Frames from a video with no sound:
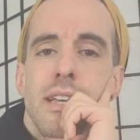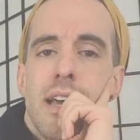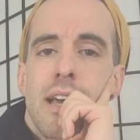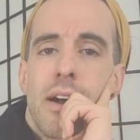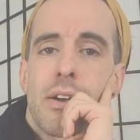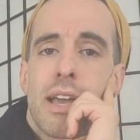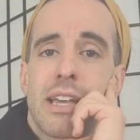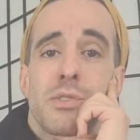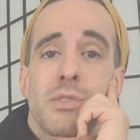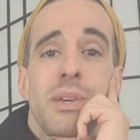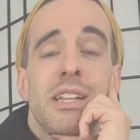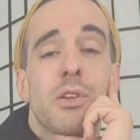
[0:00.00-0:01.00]
Okay,
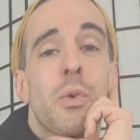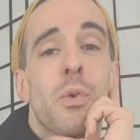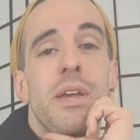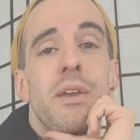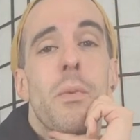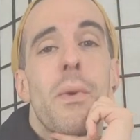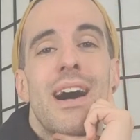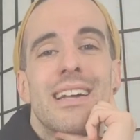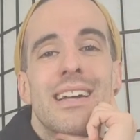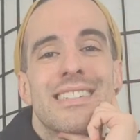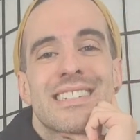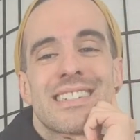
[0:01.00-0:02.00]
so we get the Queen of
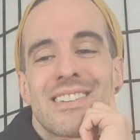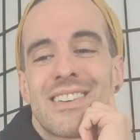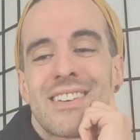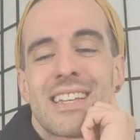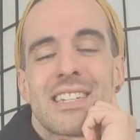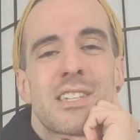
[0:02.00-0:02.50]
Wands, all right?